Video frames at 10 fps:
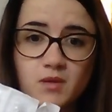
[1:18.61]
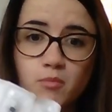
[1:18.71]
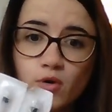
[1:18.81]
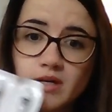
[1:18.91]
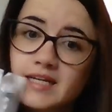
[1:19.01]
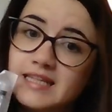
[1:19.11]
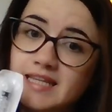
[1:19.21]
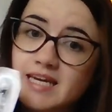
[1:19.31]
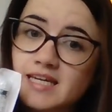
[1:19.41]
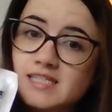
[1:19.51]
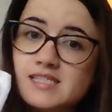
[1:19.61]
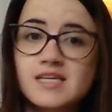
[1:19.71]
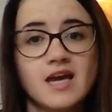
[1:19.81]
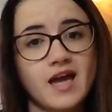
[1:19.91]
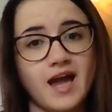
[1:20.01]
put it in this,
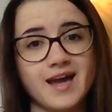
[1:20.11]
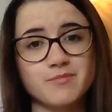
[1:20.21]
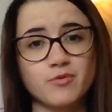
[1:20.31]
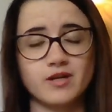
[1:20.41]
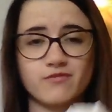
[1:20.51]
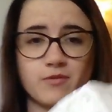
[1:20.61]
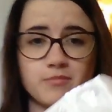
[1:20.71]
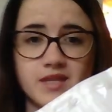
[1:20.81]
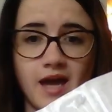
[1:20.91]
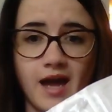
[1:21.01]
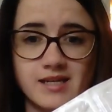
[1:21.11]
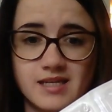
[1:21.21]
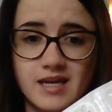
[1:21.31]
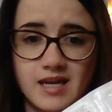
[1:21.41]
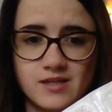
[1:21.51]
and put it from that
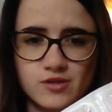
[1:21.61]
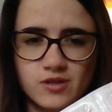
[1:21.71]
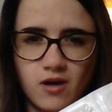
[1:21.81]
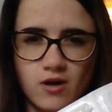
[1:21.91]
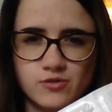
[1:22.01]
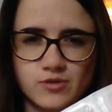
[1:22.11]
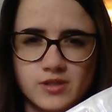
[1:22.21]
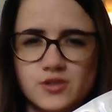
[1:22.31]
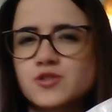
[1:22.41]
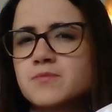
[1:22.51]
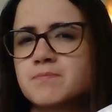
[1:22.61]
into the cartridge.